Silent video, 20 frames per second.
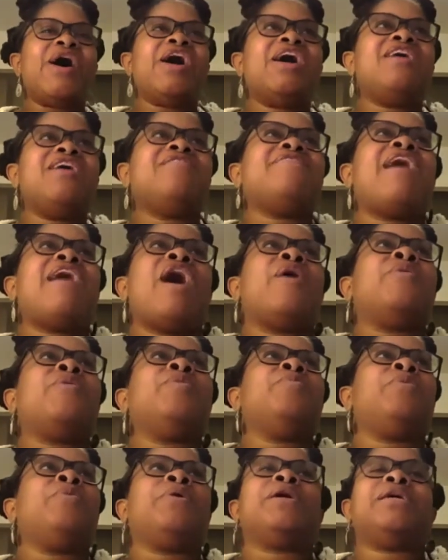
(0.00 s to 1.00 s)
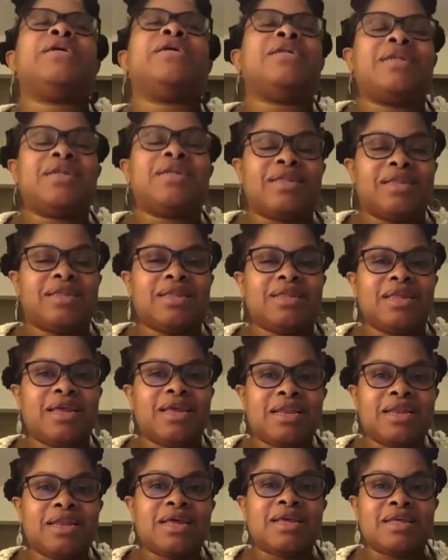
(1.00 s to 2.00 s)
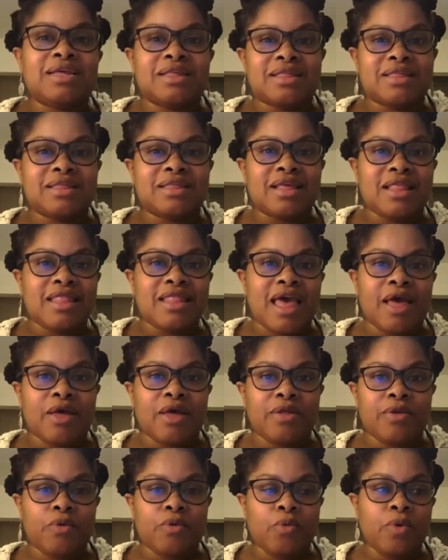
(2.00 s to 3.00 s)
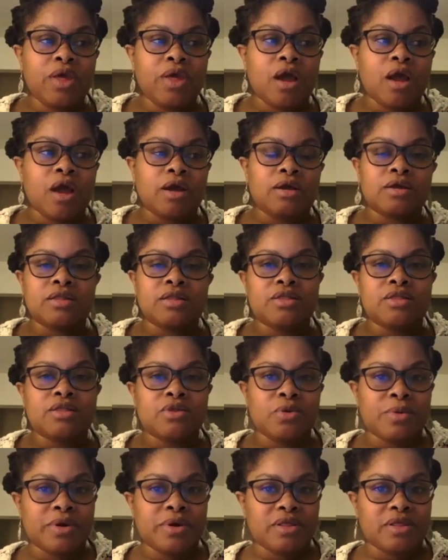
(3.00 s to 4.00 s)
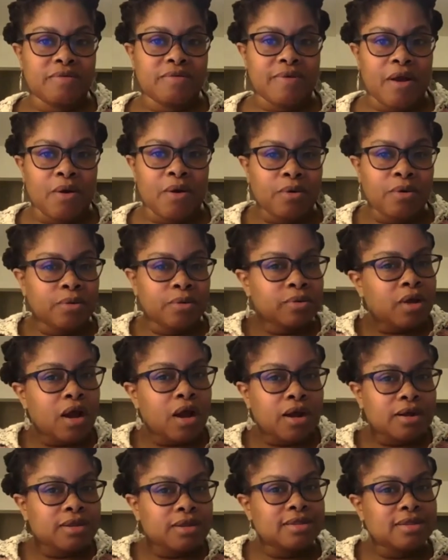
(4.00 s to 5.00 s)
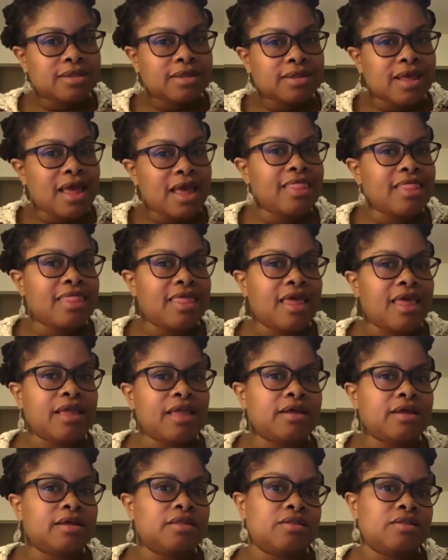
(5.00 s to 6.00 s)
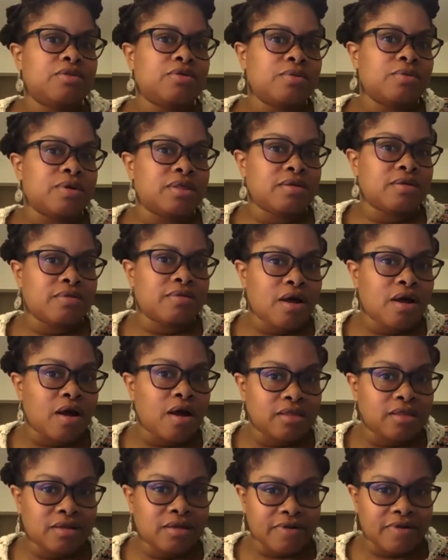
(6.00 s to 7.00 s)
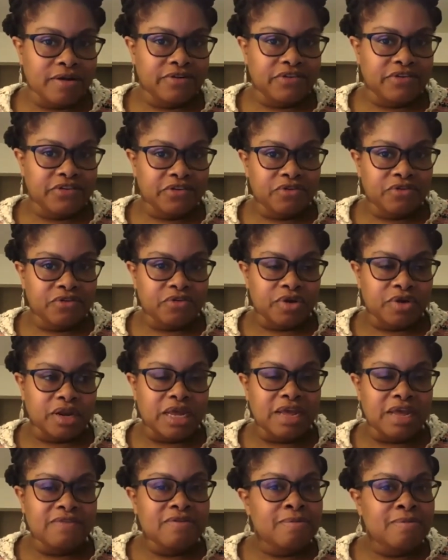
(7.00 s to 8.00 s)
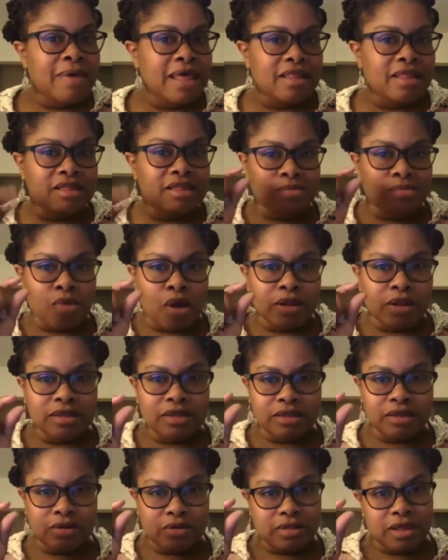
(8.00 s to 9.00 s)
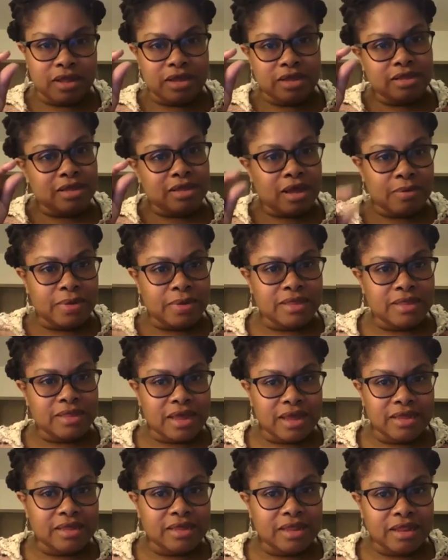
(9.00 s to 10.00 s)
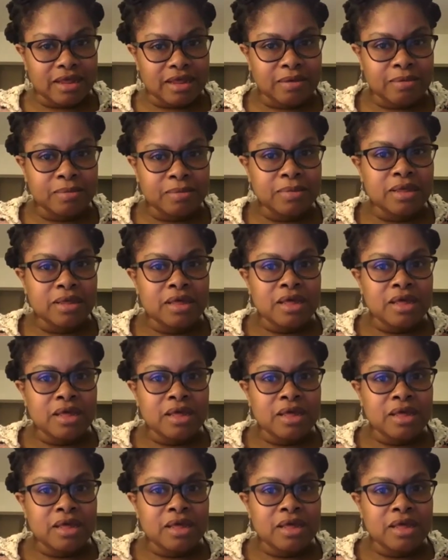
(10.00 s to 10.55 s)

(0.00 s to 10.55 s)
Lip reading: of how important it is that we are good stewards of our own hearts and then good stewards of the hearts of our children, even by the smallest little things that we say to them.